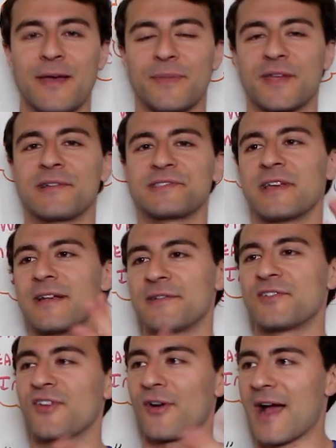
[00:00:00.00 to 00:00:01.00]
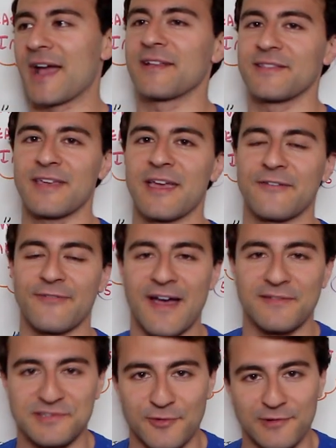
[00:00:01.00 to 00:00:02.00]
Because sure, I can take
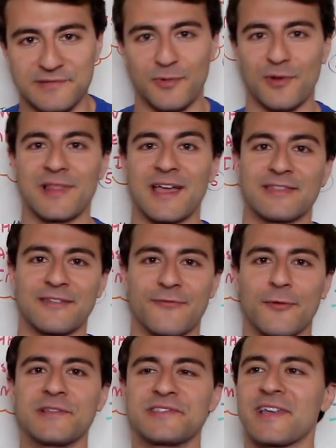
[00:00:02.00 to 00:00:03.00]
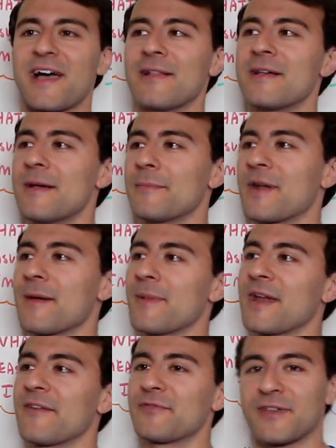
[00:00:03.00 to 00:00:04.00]
5 strokes per length in freestyle, but I
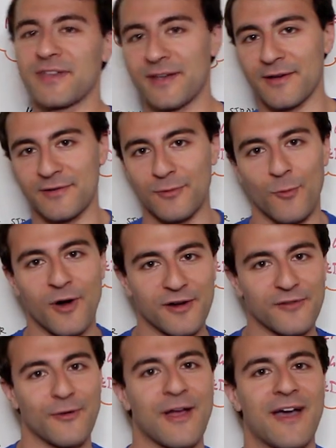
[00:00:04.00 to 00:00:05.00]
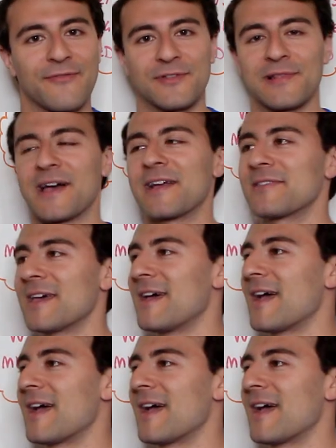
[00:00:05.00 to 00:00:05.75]
might have to kick underwater for half the length,